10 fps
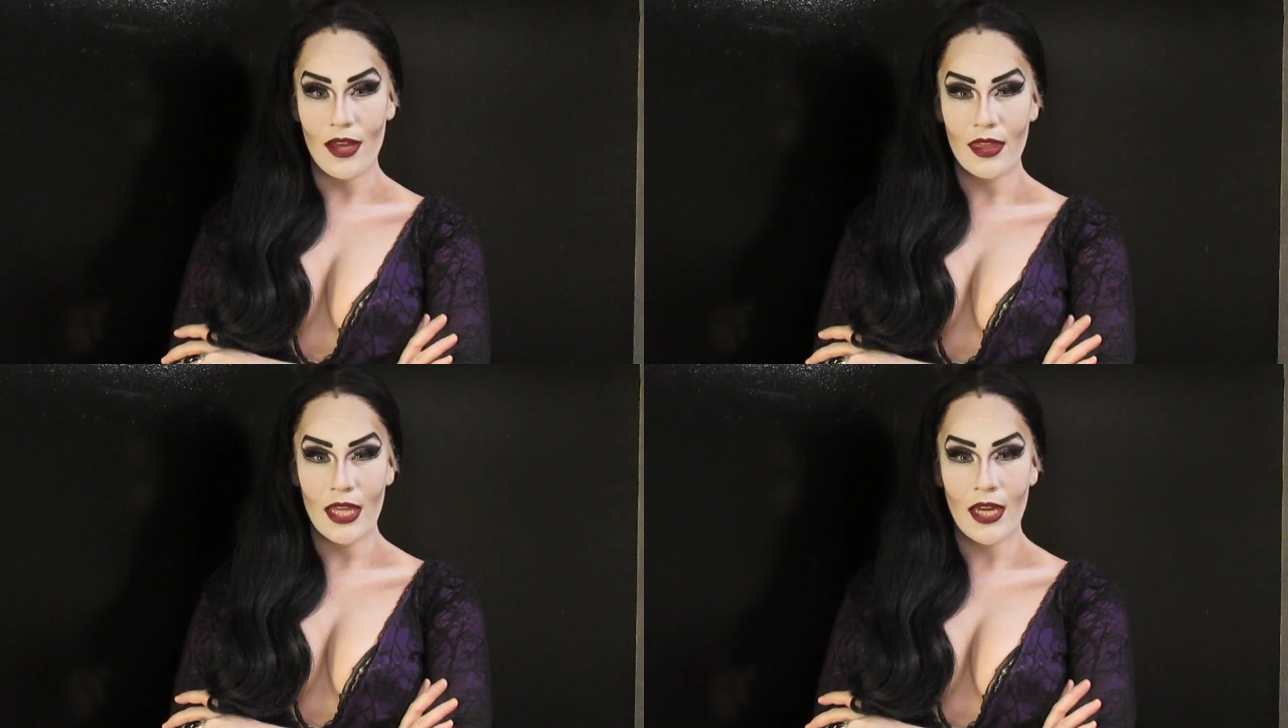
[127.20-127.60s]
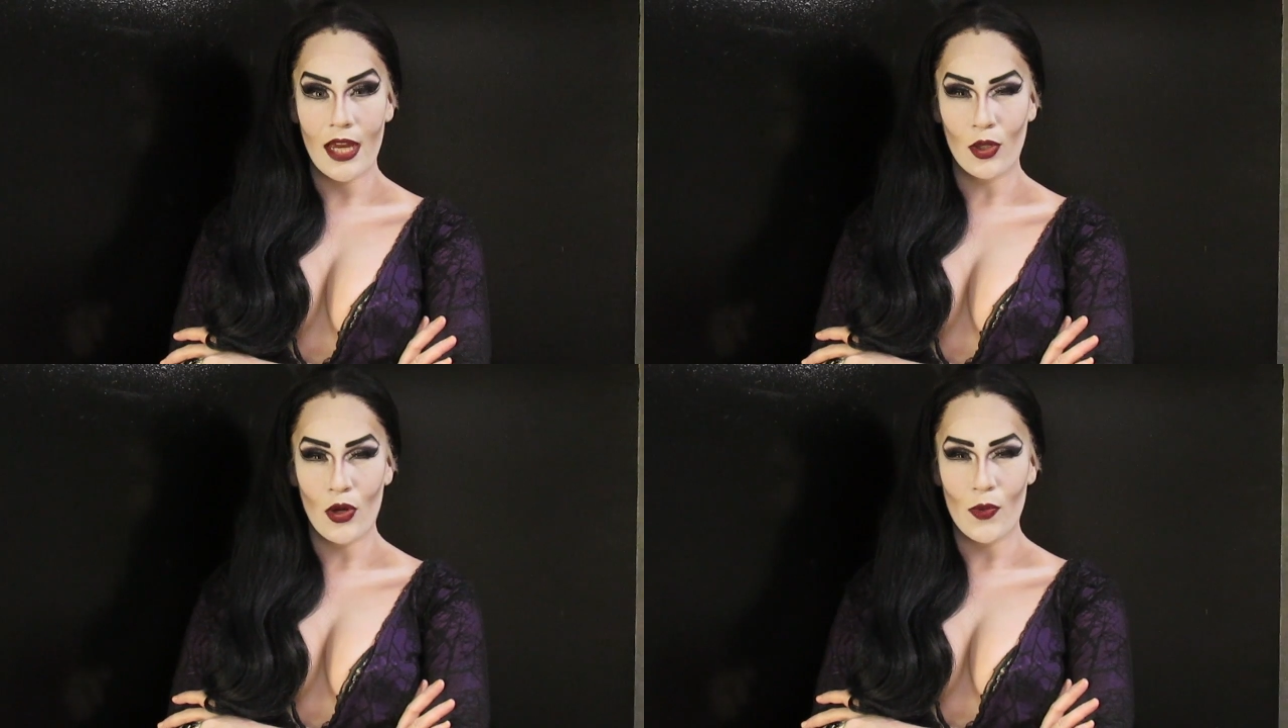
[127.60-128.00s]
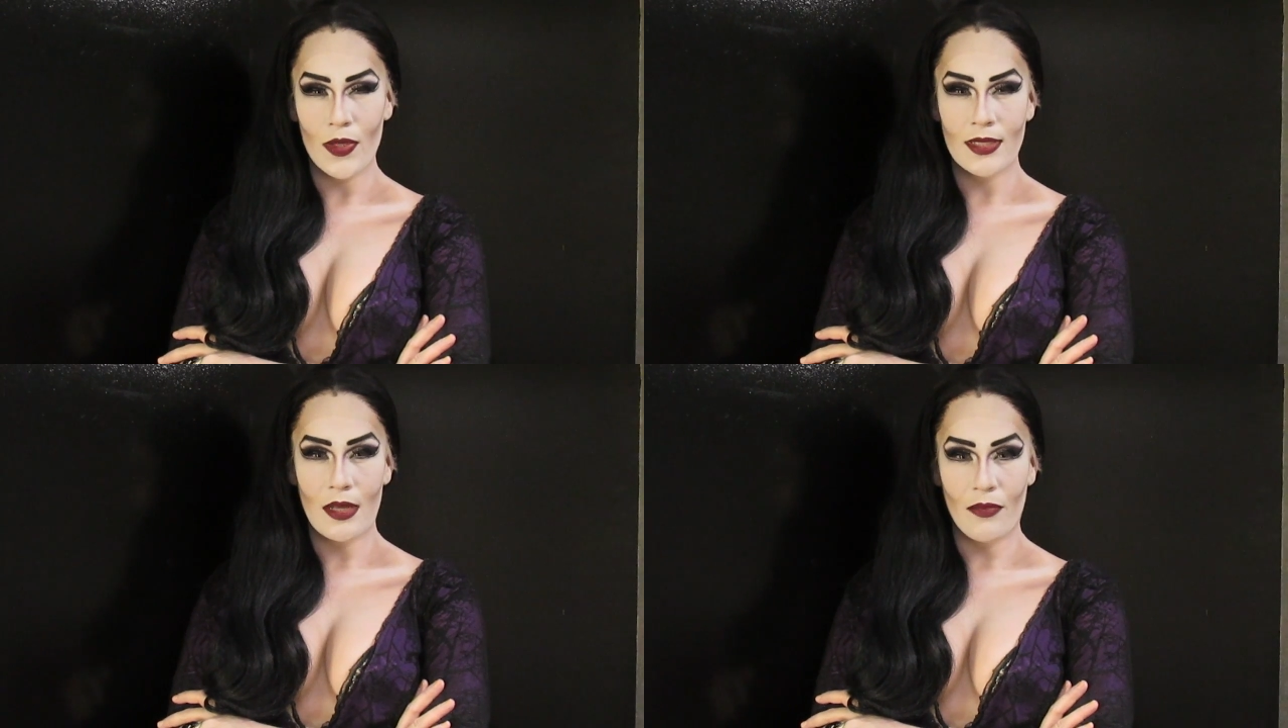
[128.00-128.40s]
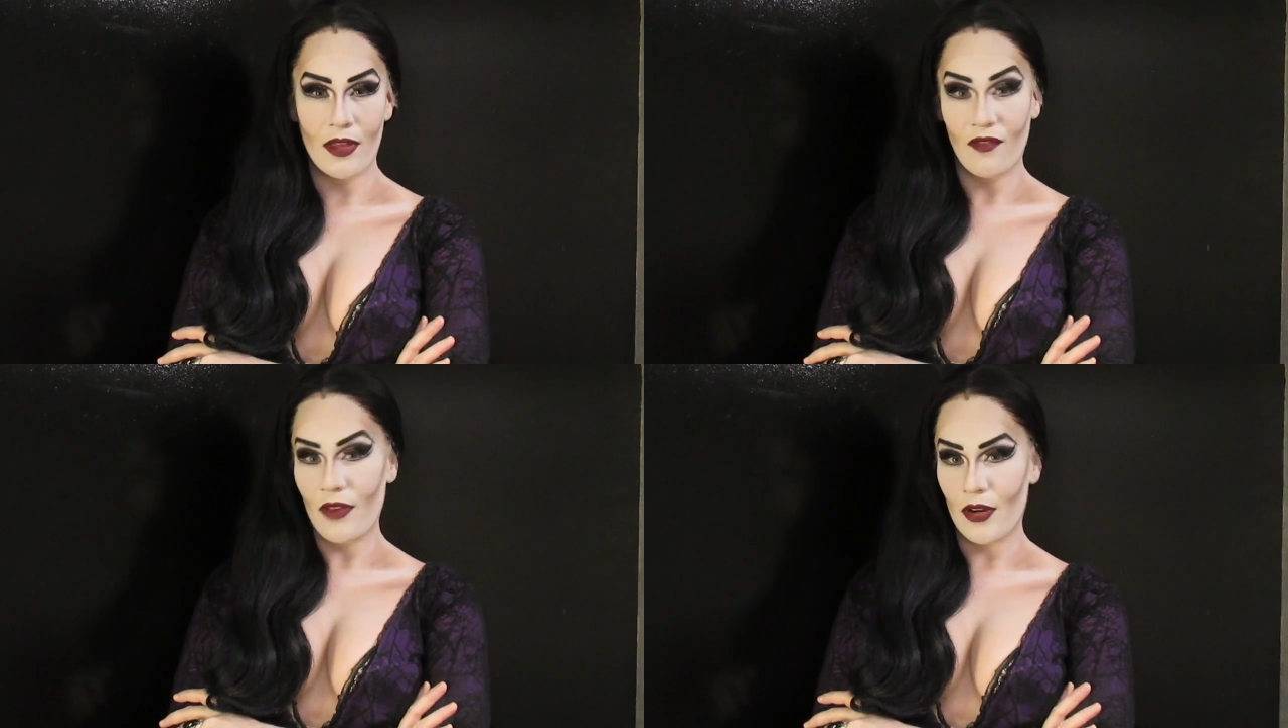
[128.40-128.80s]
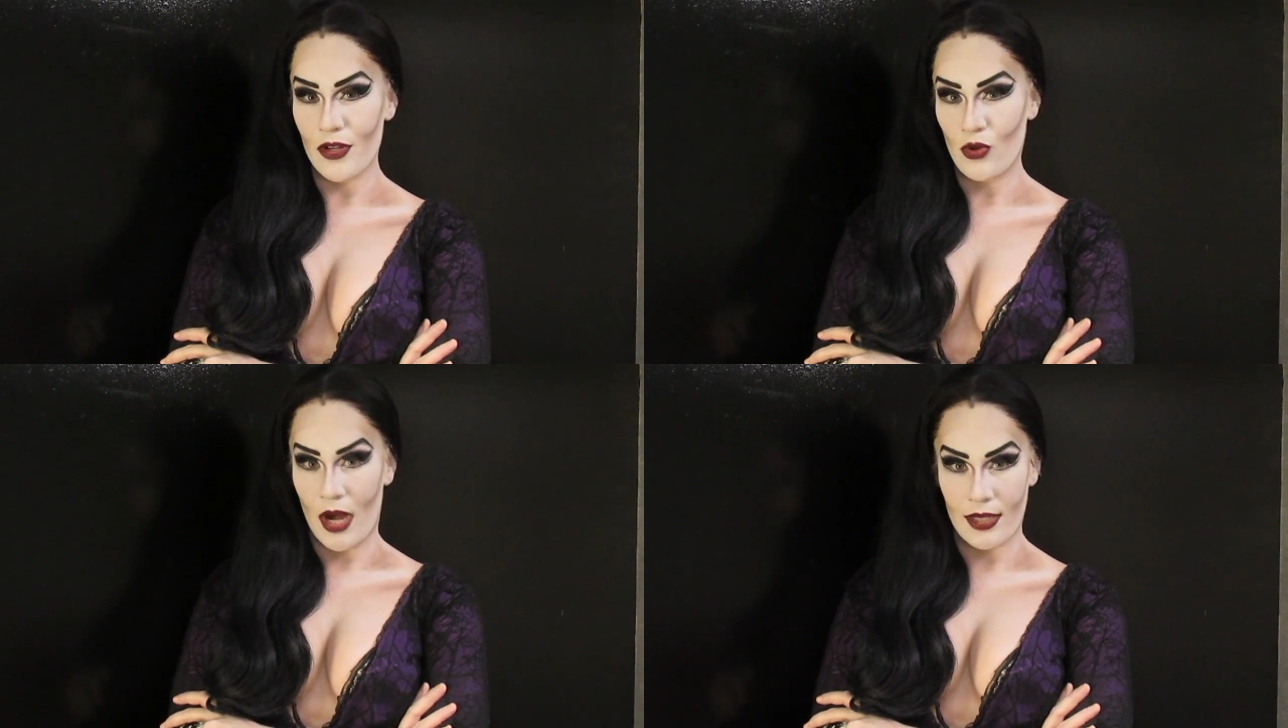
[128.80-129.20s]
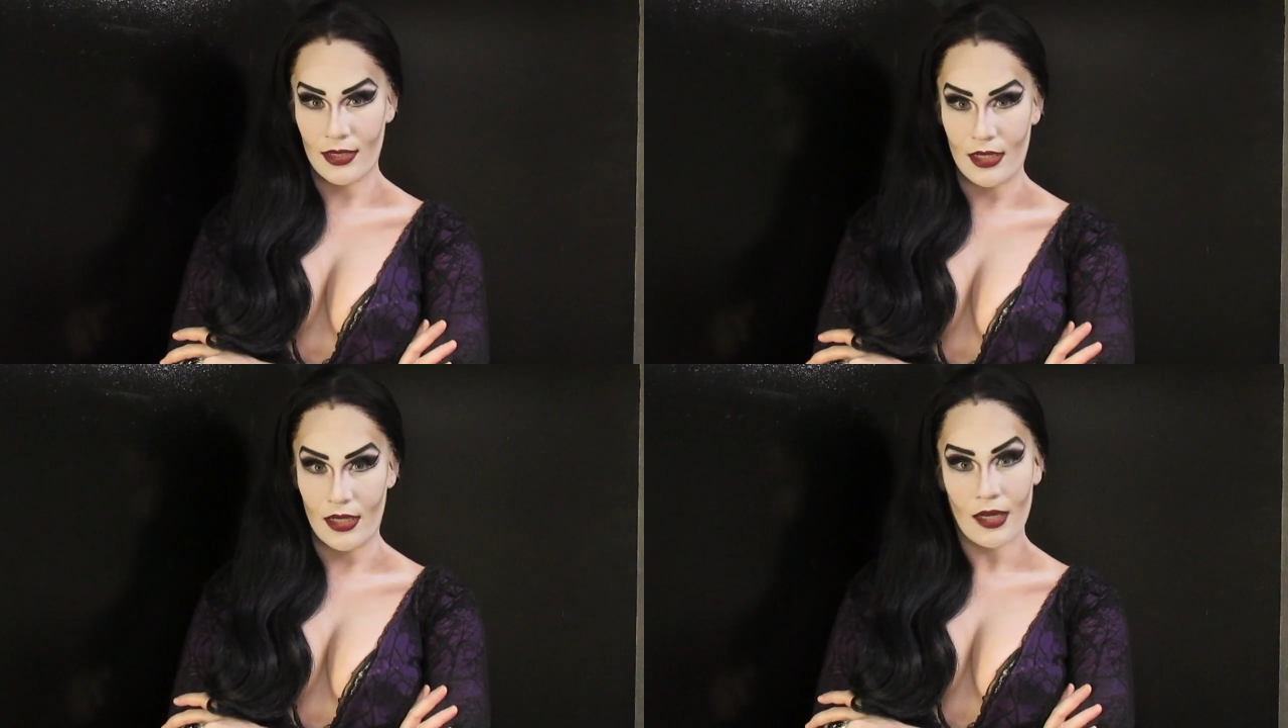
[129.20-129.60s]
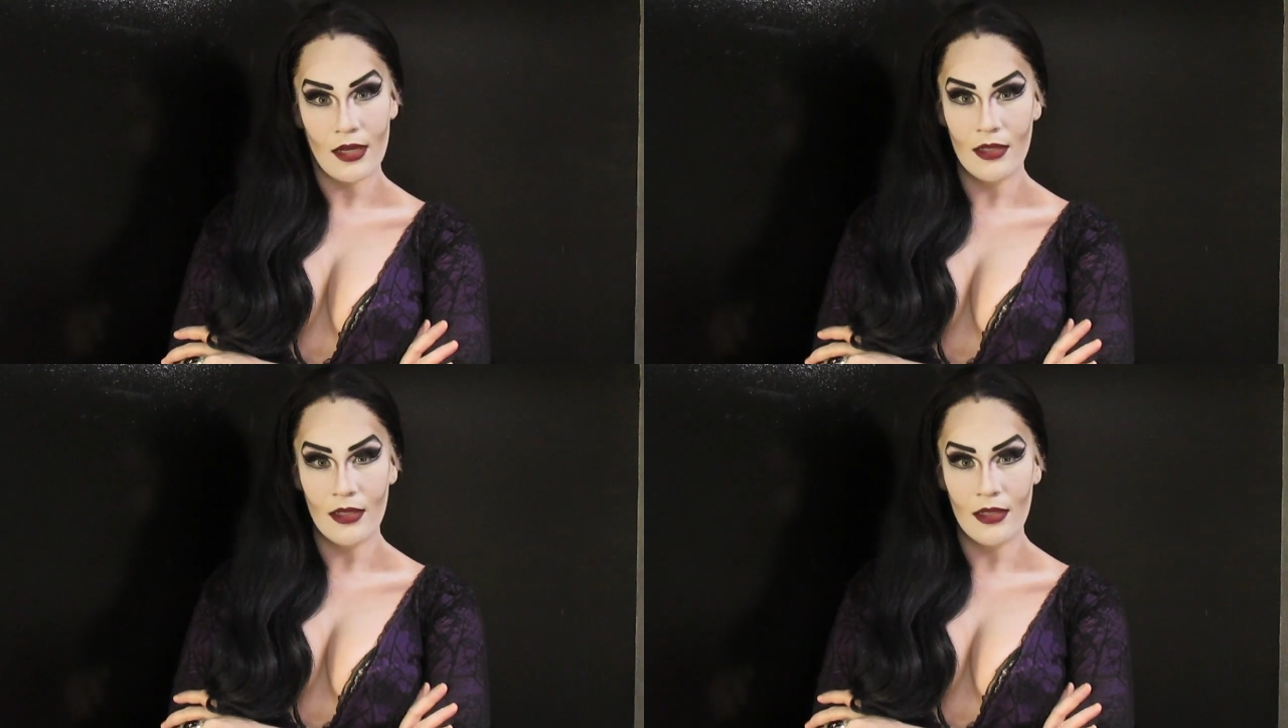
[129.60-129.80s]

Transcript: I think I'll go with something very drastic.